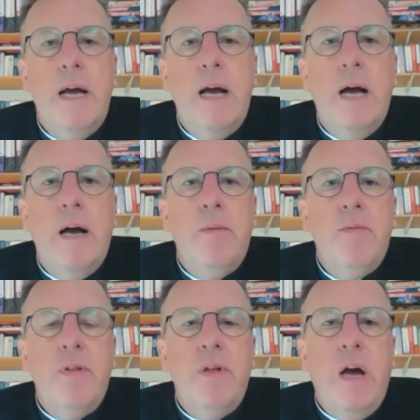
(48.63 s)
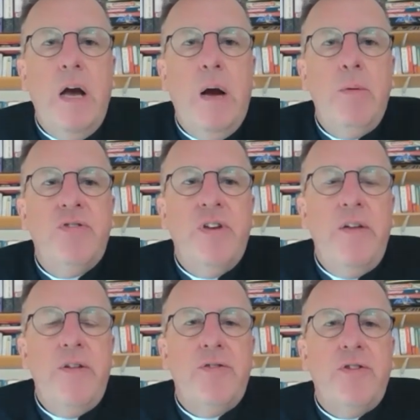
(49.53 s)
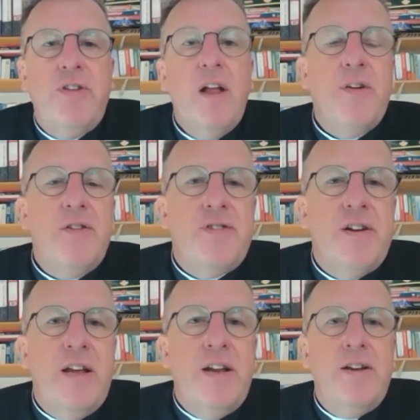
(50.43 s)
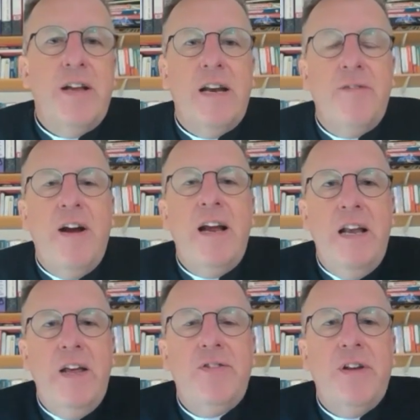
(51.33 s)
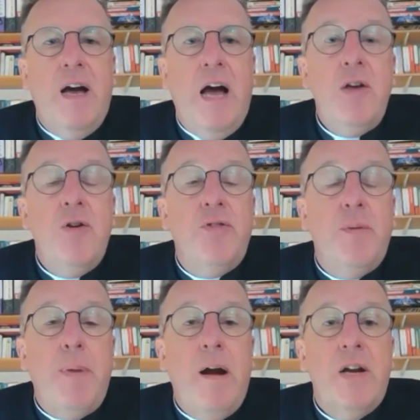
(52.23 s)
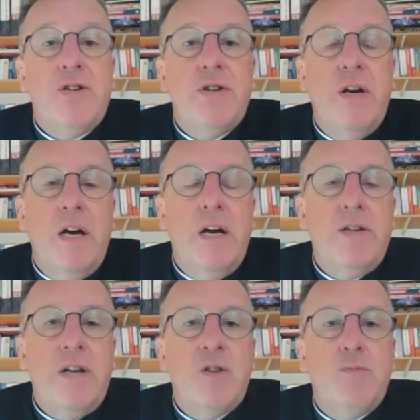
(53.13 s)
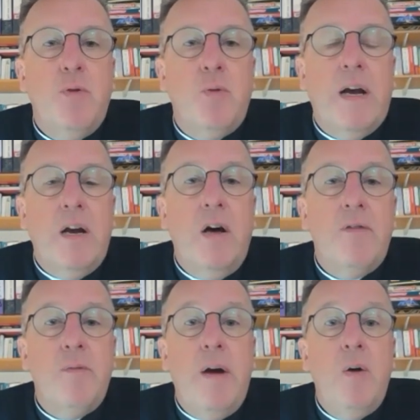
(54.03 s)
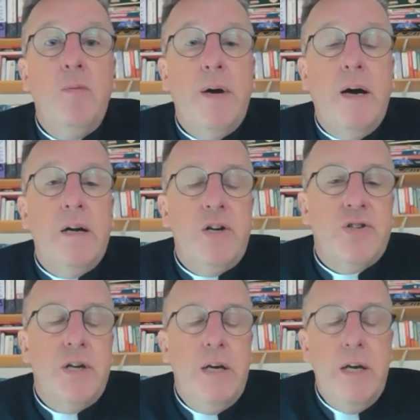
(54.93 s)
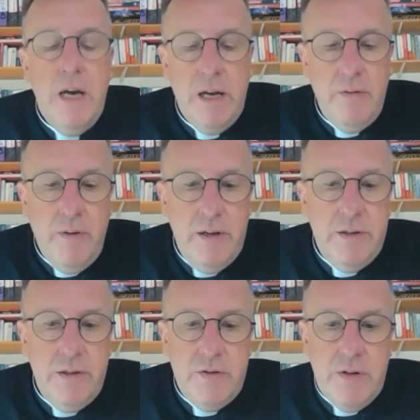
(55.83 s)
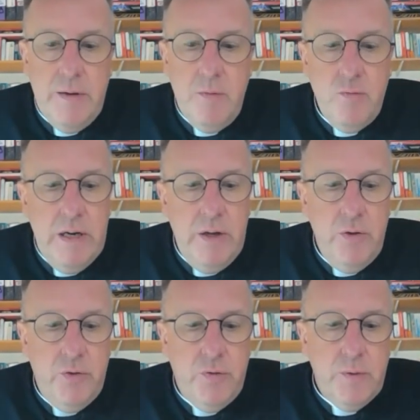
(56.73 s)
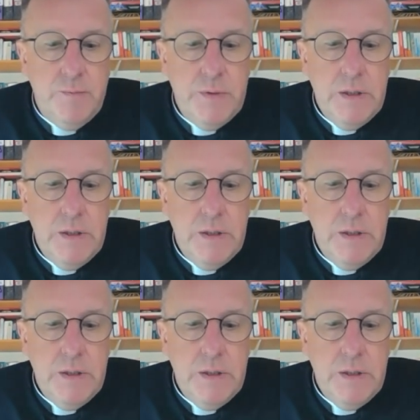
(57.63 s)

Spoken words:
I would say that there's a self-interest in it, at the very least. I use the parish dashboard quite a lot for my own parish, and I find it really useful.